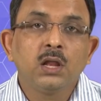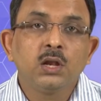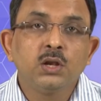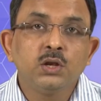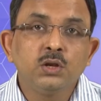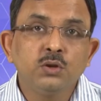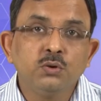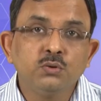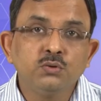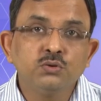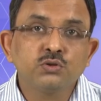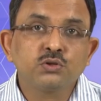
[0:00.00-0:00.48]

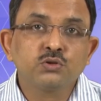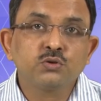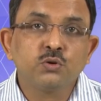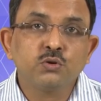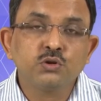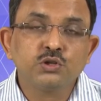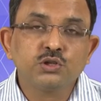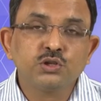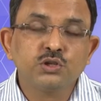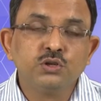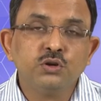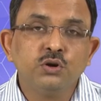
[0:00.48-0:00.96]
new
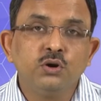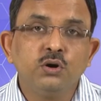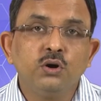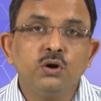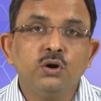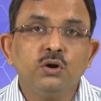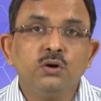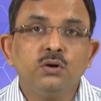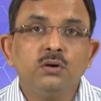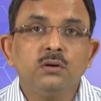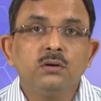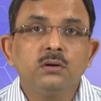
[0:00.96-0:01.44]

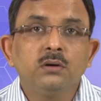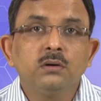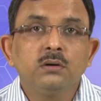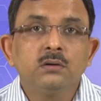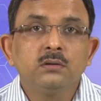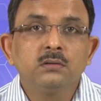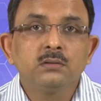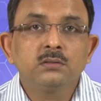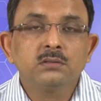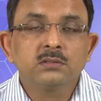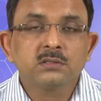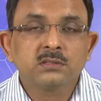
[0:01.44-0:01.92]
socio
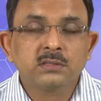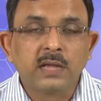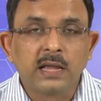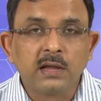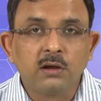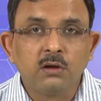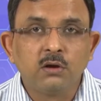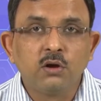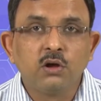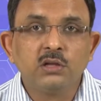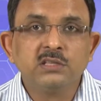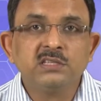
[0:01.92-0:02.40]

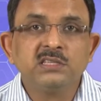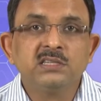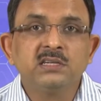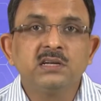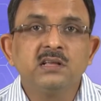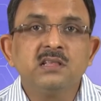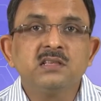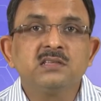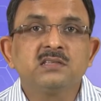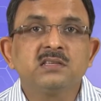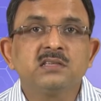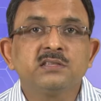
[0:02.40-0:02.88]

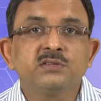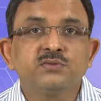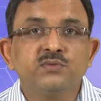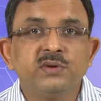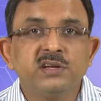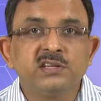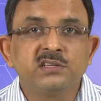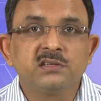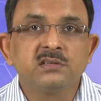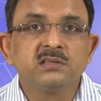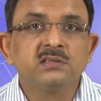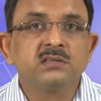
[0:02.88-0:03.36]
psychological
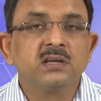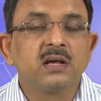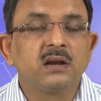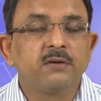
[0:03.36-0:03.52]
situations